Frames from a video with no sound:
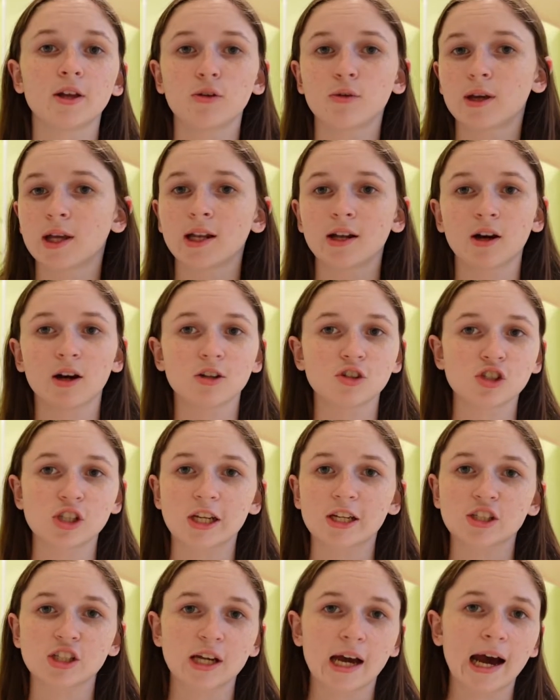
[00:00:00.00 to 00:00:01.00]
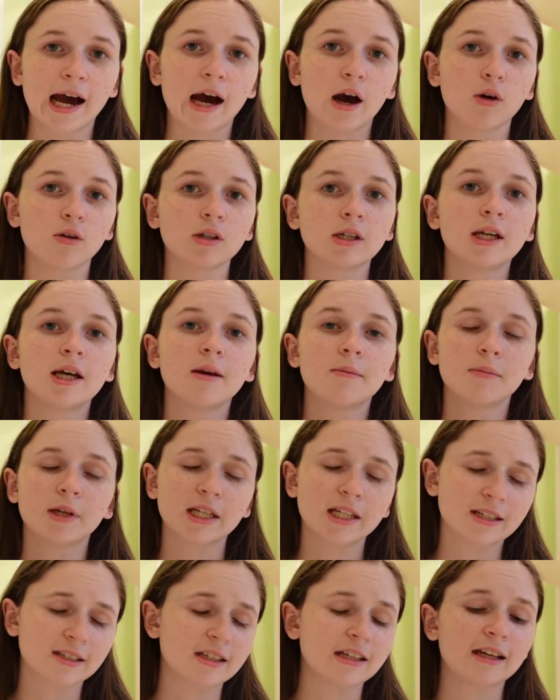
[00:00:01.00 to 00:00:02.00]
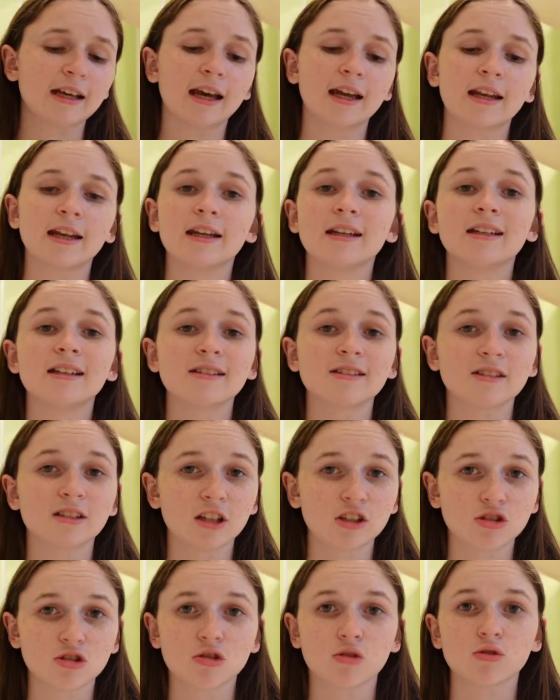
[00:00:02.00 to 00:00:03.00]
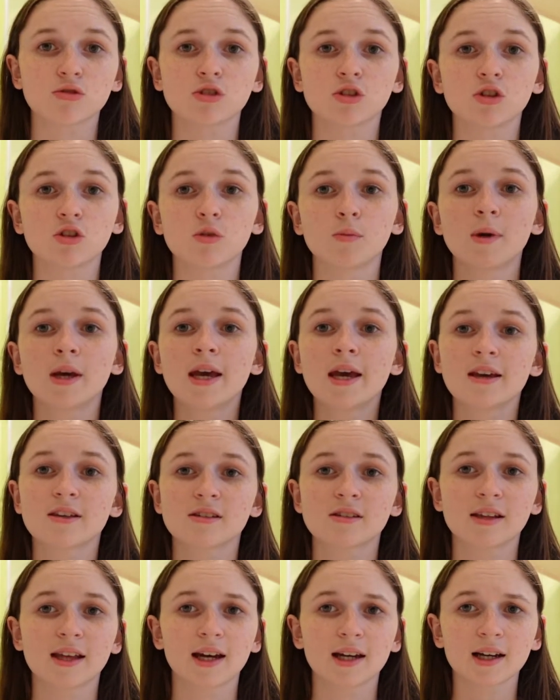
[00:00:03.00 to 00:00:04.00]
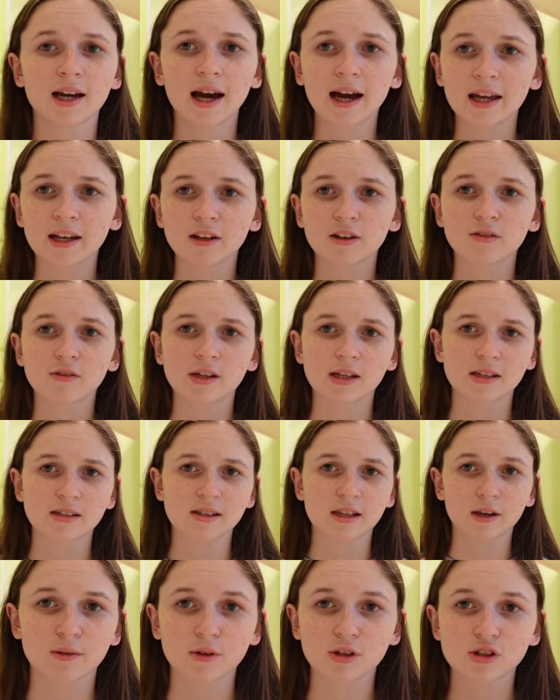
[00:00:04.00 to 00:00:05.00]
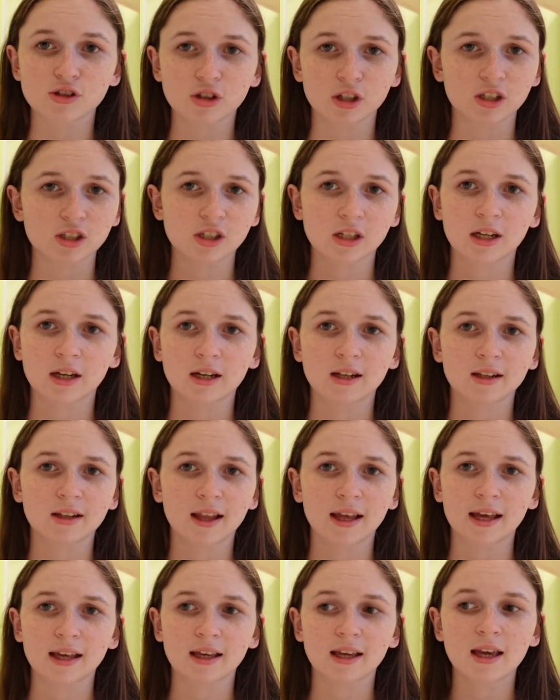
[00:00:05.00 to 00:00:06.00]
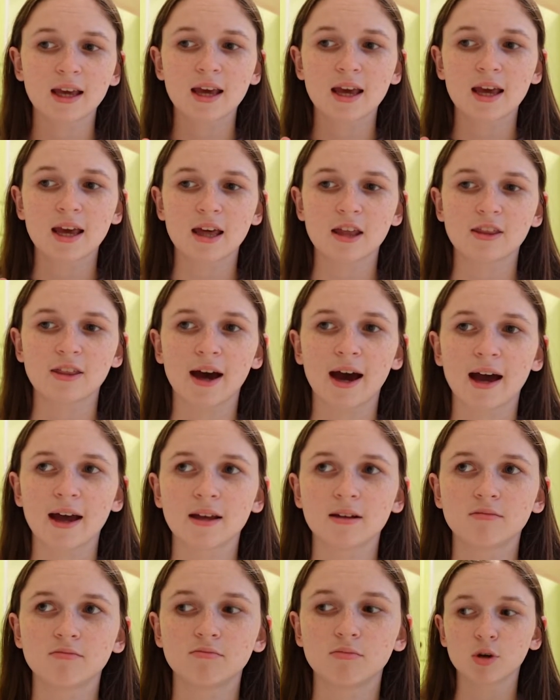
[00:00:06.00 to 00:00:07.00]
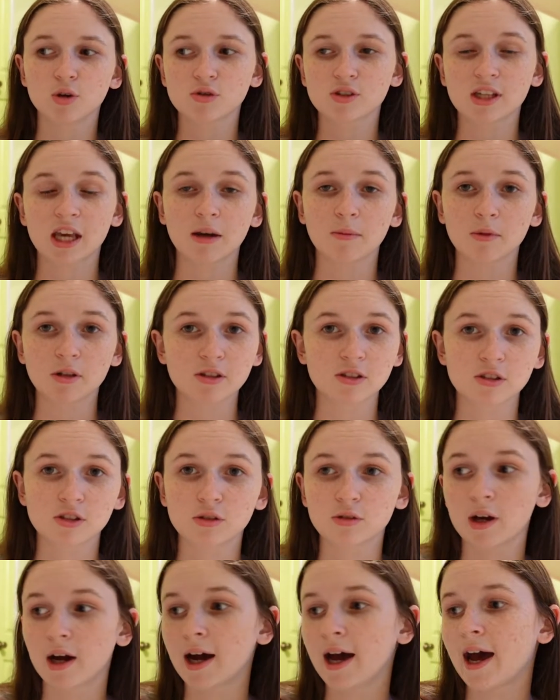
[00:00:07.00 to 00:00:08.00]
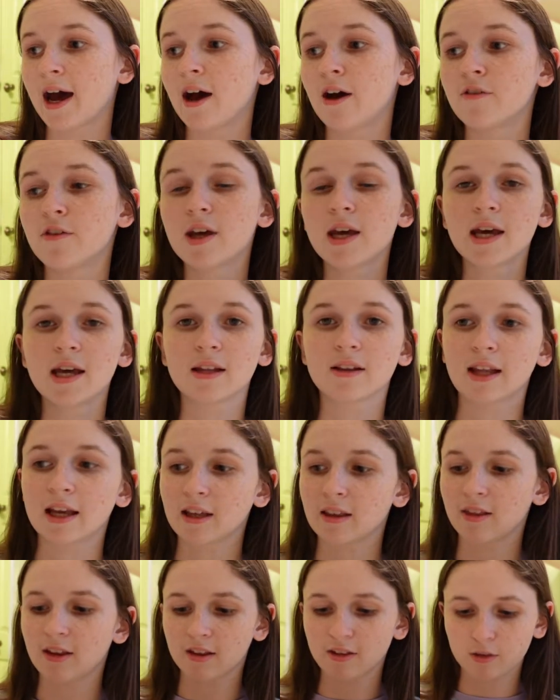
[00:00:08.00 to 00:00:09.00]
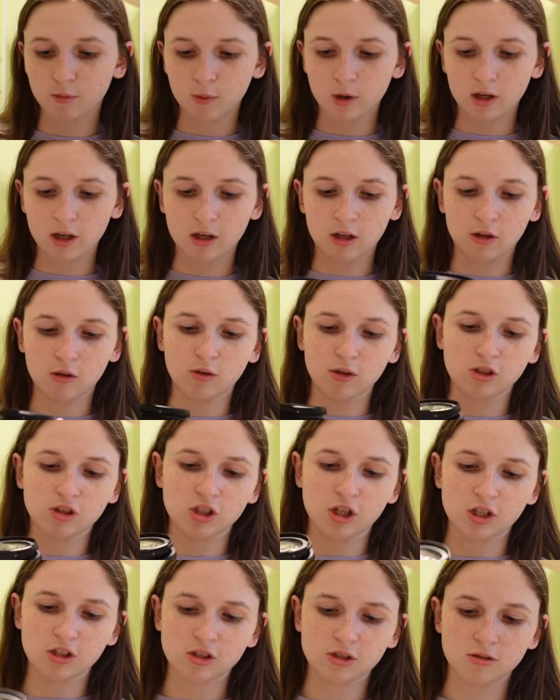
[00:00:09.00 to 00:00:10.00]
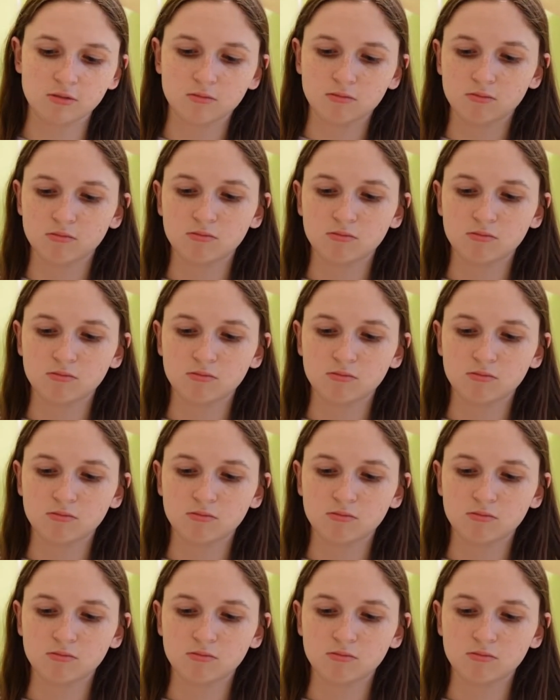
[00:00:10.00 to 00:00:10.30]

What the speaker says: you cannot change it out because again, it is digital zoom. So that kind of is a restriction like that most cameras do not have. Like this one, you could just